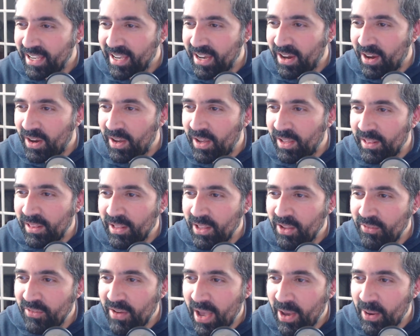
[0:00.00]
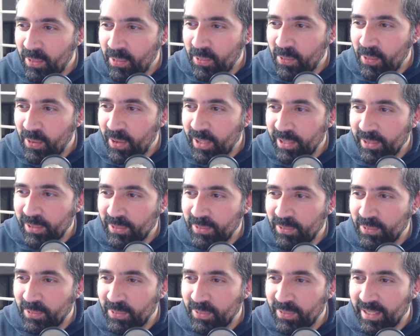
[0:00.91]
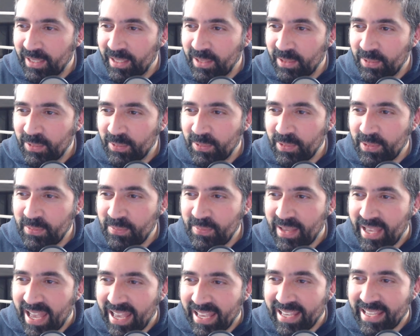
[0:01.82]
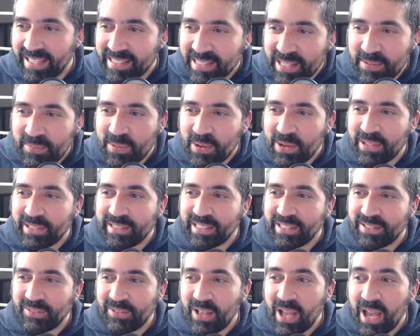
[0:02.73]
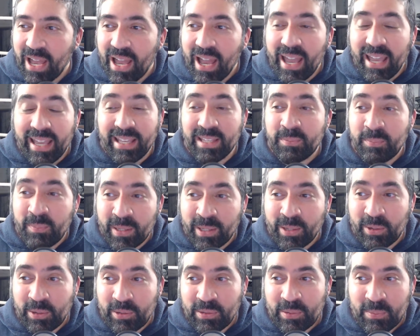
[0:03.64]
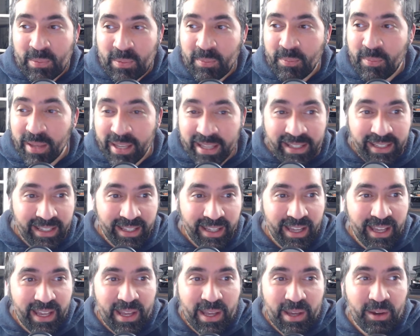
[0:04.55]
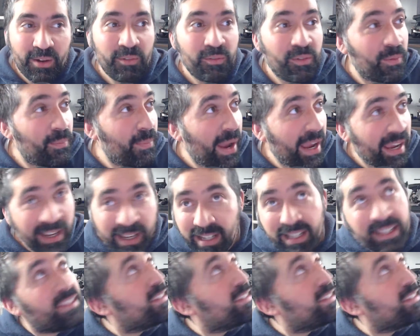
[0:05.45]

I love how quiet you're talking. It's all a bit ASMR, says well. It's because I'm a bit... Rebecca